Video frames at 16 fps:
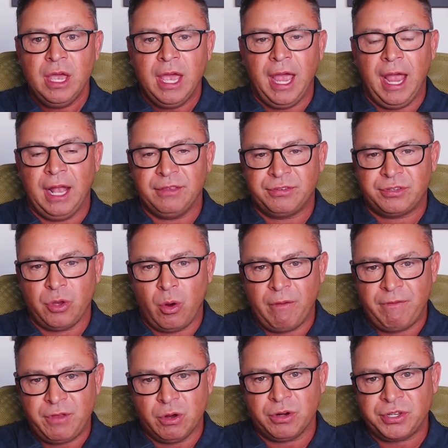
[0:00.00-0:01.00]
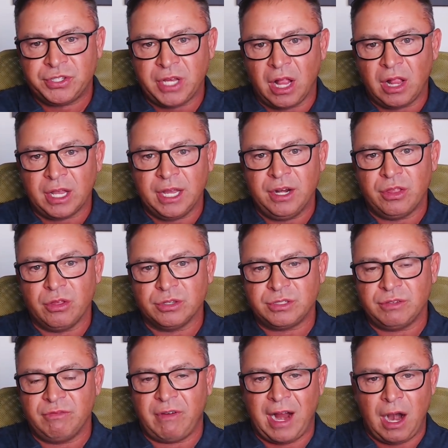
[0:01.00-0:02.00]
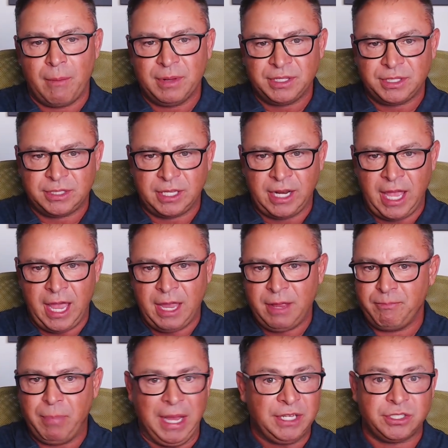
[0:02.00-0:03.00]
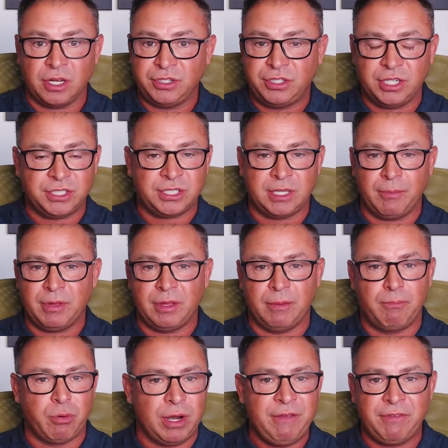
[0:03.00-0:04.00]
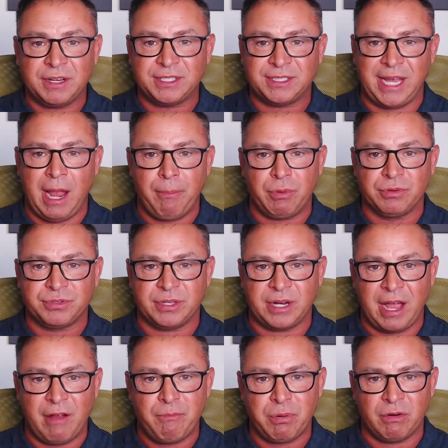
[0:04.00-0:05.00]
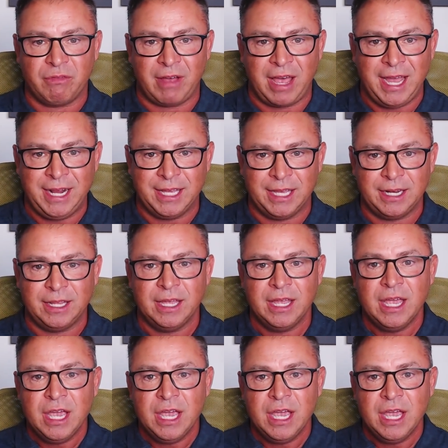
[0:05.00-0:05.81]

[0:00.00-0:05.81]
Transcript: And so if you're selling into those environments today, based on just some of the brief examples that I've provided,